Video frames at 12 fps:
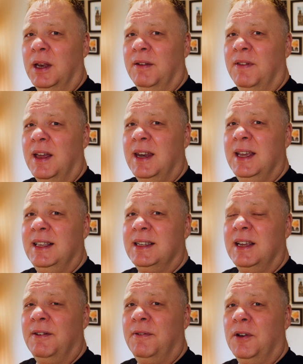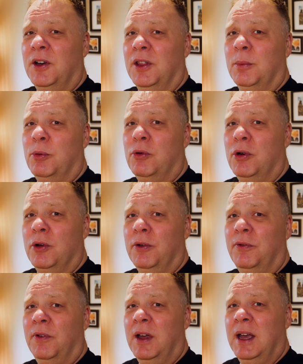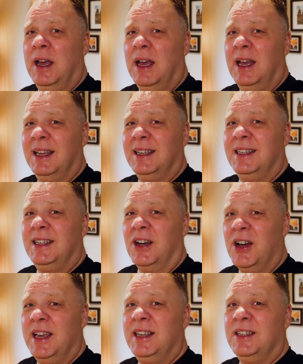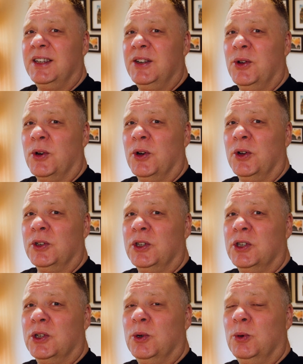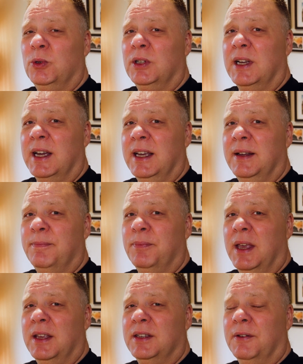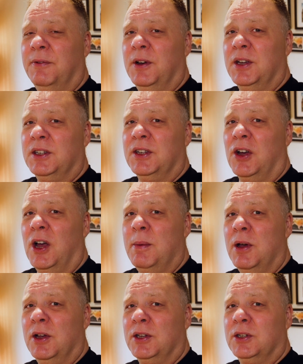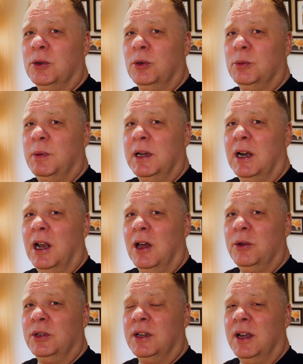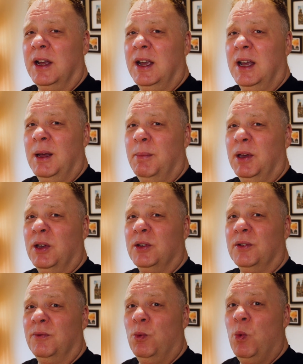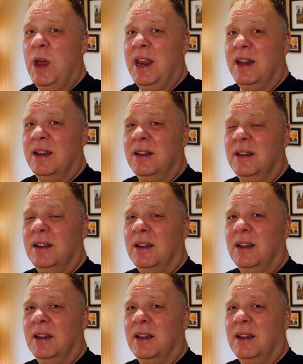And if that needs any further proof, Di's not gone to school today. It's the first time her school's been closed because of wind,